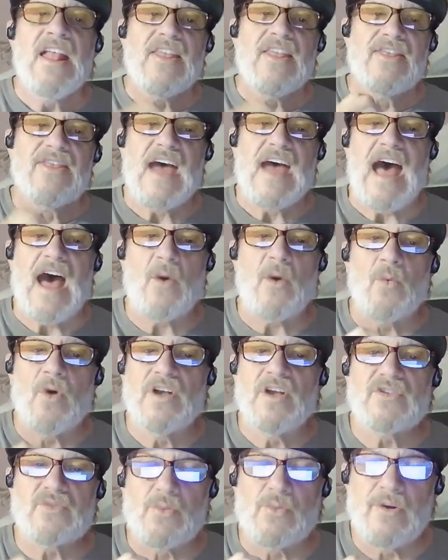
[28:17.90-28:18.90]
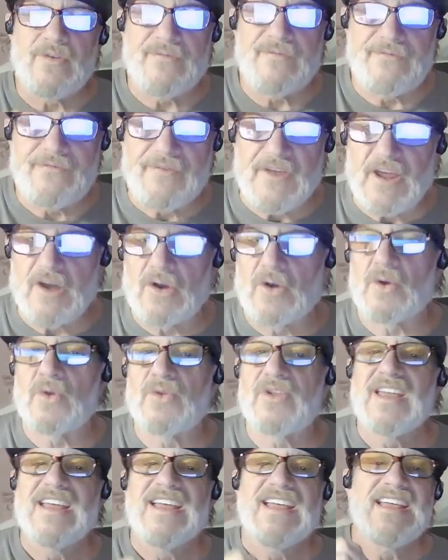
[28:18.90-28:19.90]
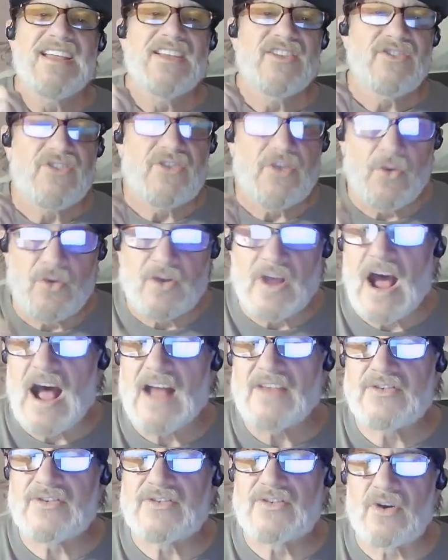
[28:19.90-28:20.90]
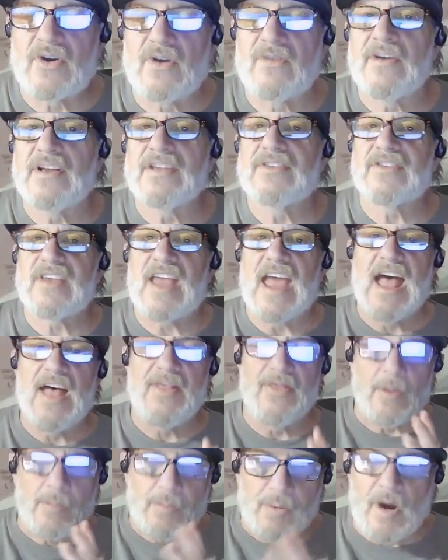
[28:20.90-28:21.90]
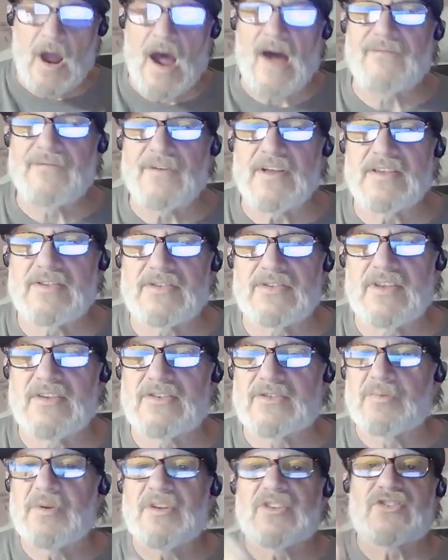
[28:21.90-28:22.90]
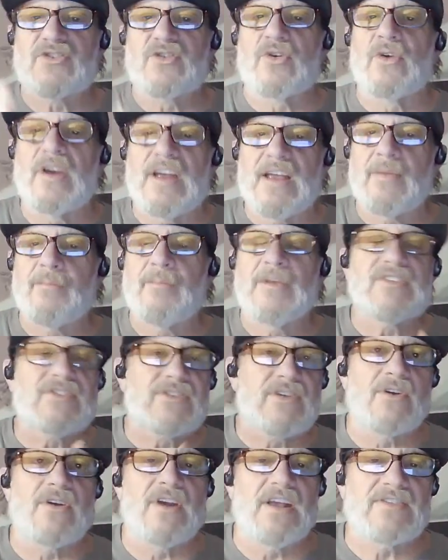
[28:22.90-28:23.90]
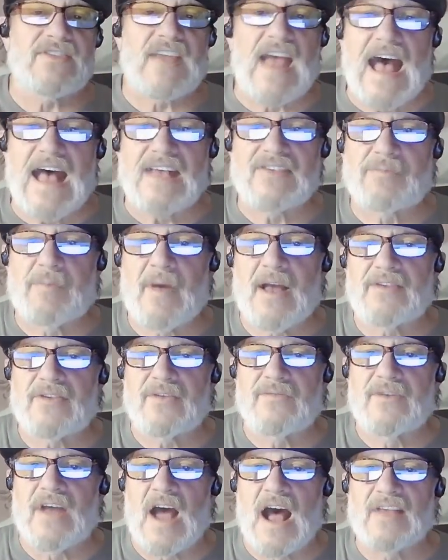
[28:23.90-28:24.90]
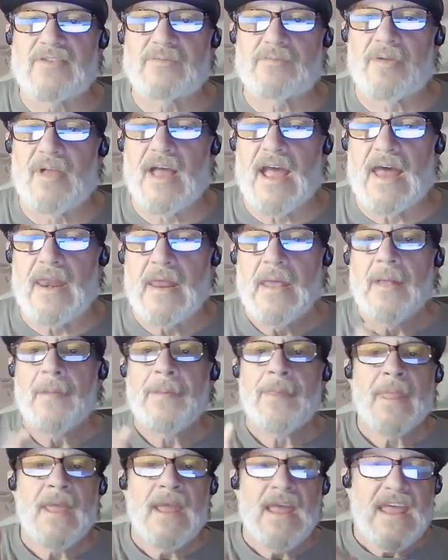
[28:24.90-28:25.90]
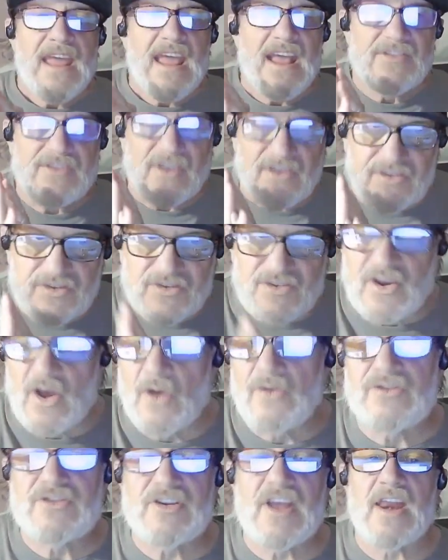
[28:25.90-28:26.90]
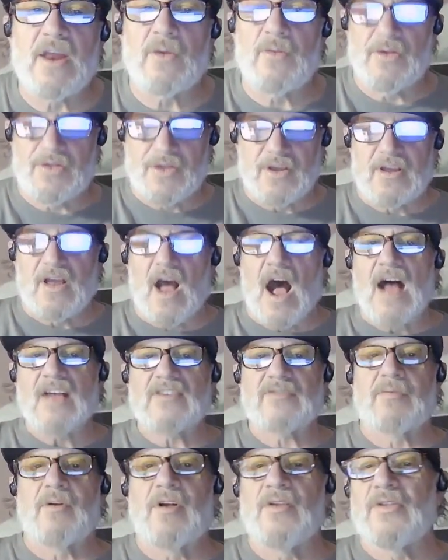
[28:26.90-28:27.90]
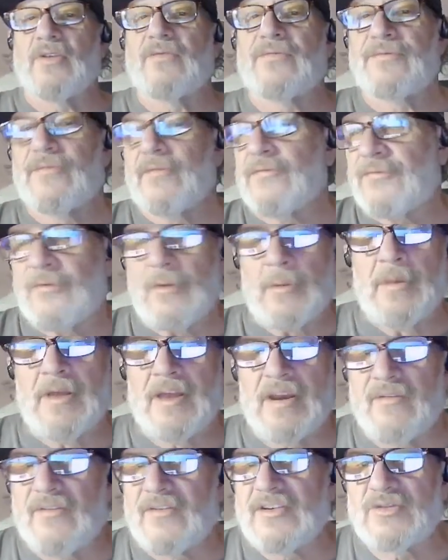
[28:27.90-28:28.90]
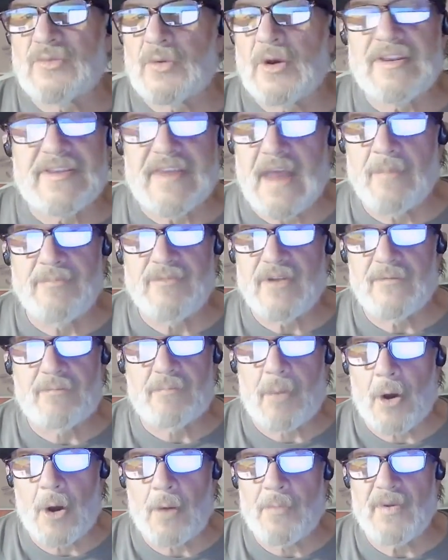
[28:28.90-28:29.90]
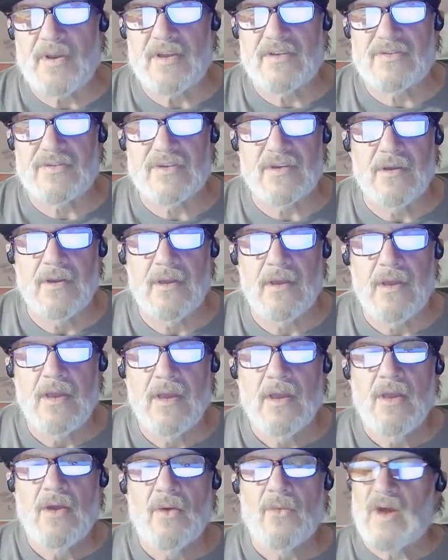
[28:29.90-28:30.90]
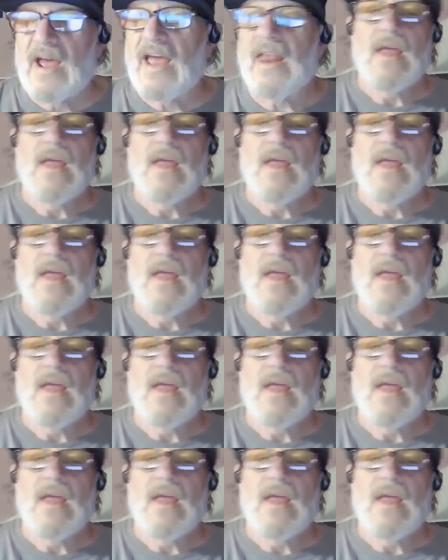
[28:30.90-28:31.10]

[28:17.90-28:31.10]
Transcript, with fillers: that was revealed to God's servants and the prophets. This mystery, mysterious aspect of God's plan is associated with the gospel and the fulfillment of his redemptive purpose, right?